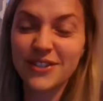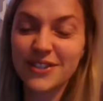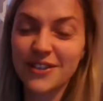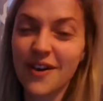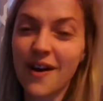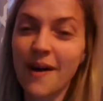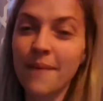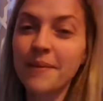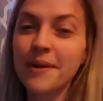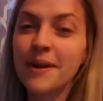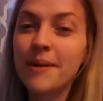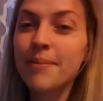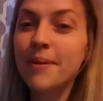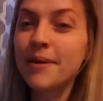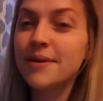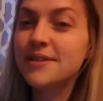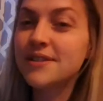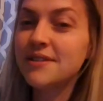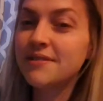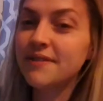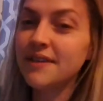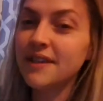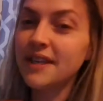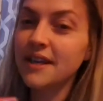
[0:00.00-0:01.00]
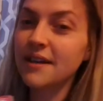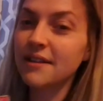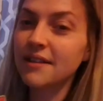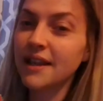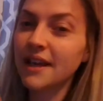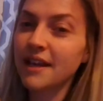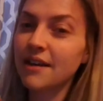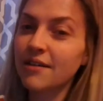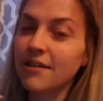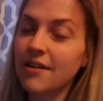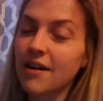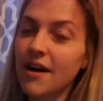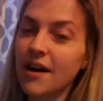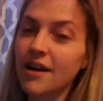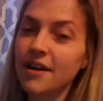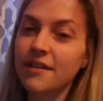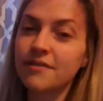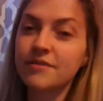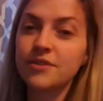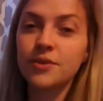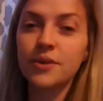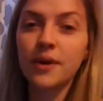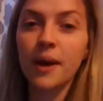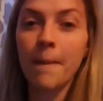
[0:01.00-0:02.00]
So I'm going to post a video later on
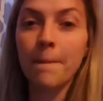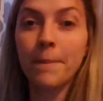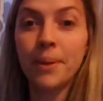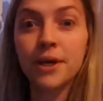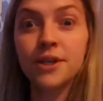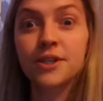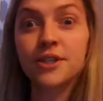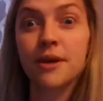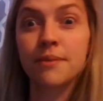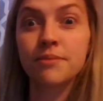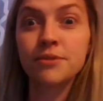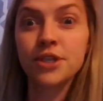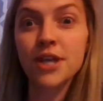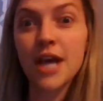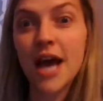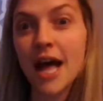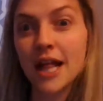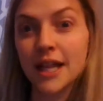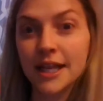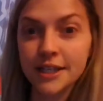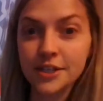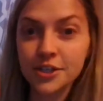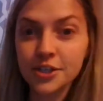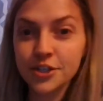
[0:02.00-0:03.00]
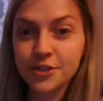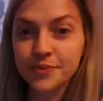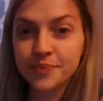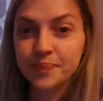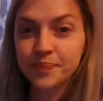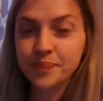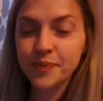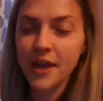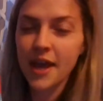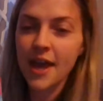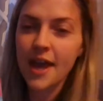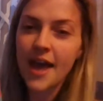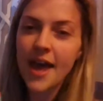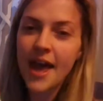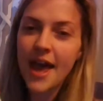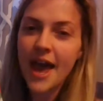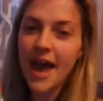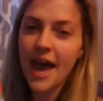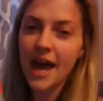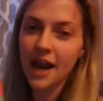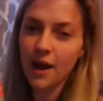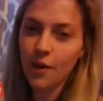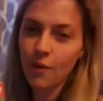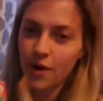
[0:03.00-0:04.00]
of doing a push up challenge.
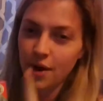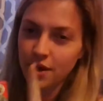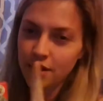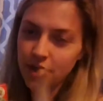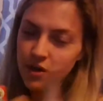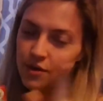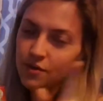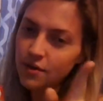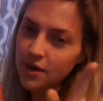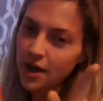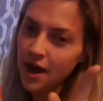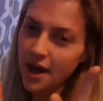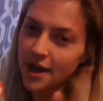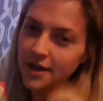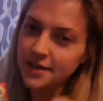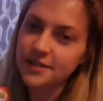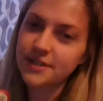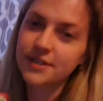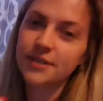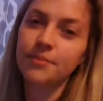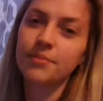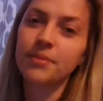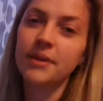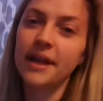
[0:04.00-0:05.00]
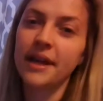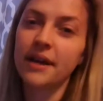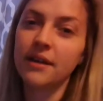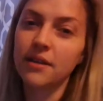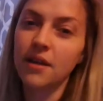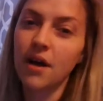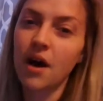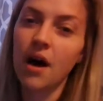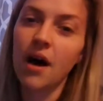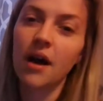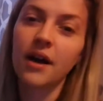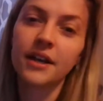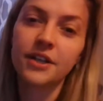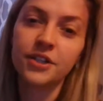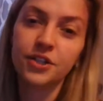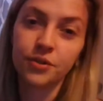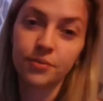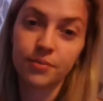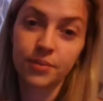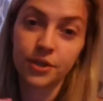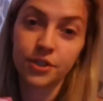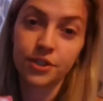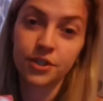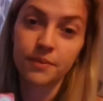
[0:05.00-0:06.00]
And I want you guys to play along and
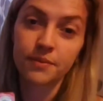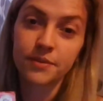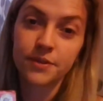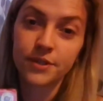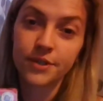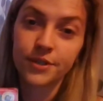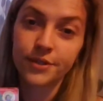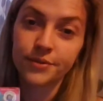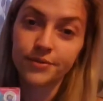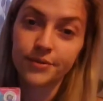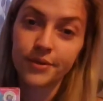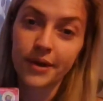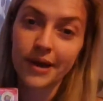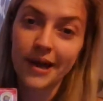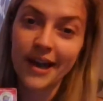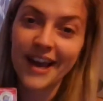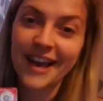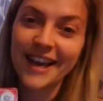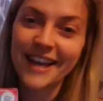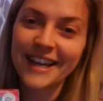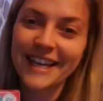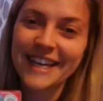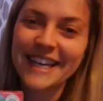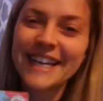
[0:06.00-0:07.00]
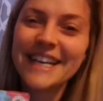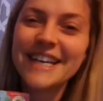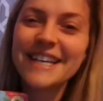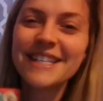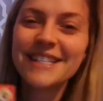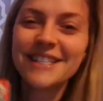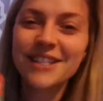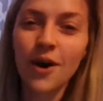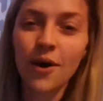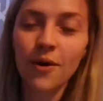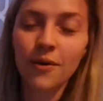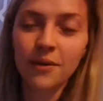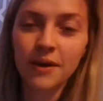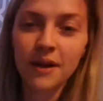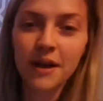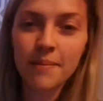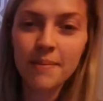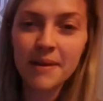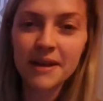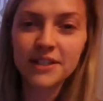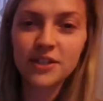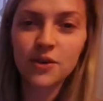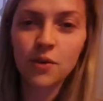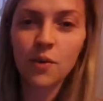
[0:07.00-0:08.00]
do push ups too. Okay. So
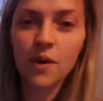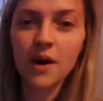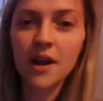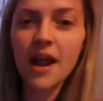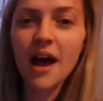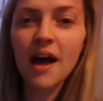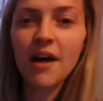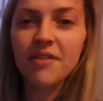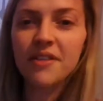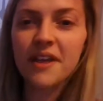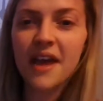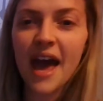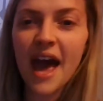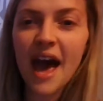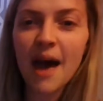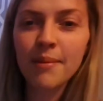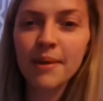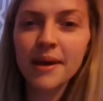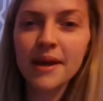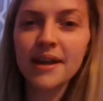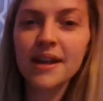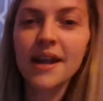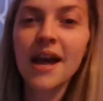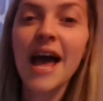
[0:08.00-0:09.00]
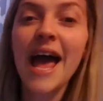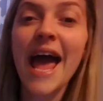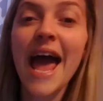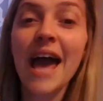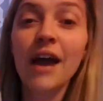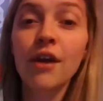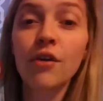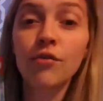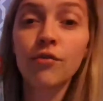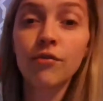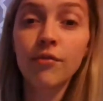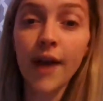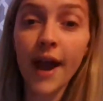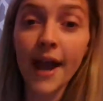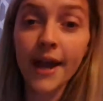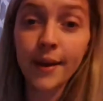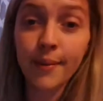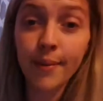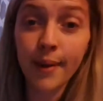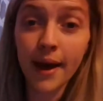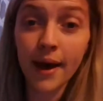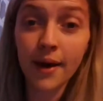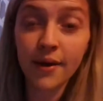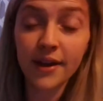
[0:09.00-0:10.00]
commit to one healthy habit and
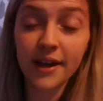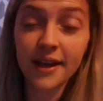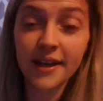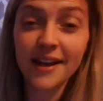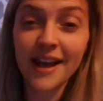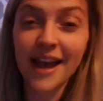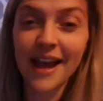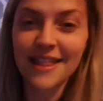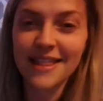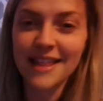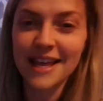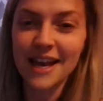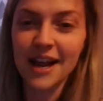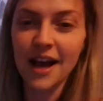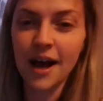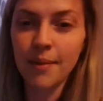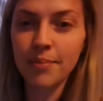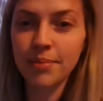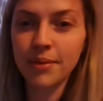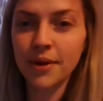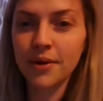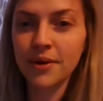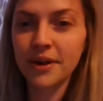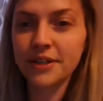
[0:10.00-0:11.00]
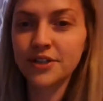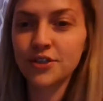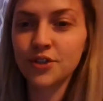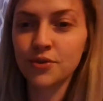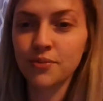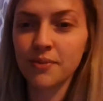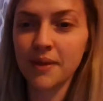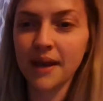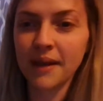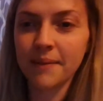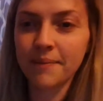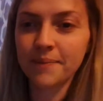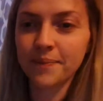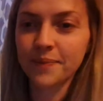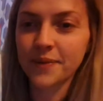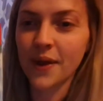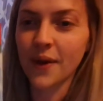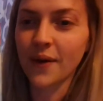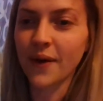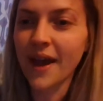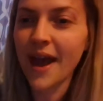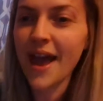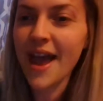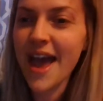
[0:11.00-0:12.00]
write about it and then upload it to me.
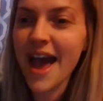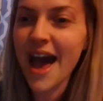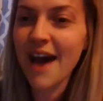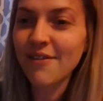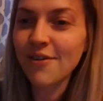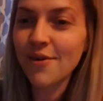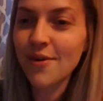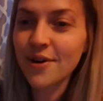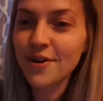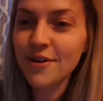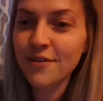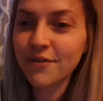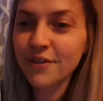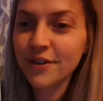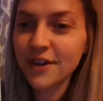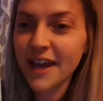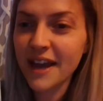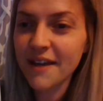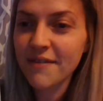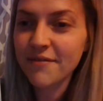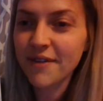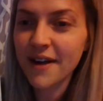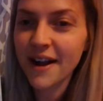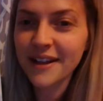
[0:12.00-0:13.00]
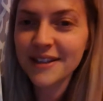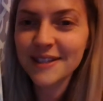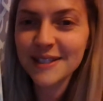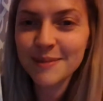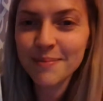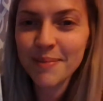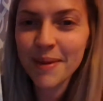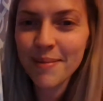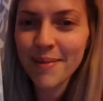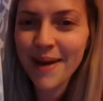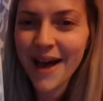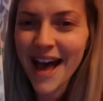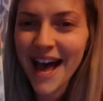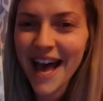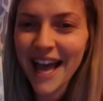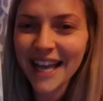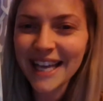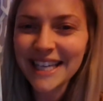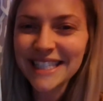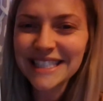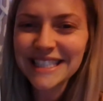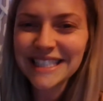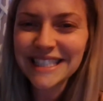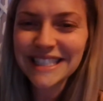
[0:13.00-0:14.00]
Okay. Have a wonderful day, friends. Bye
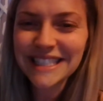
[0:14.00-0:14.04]
bye.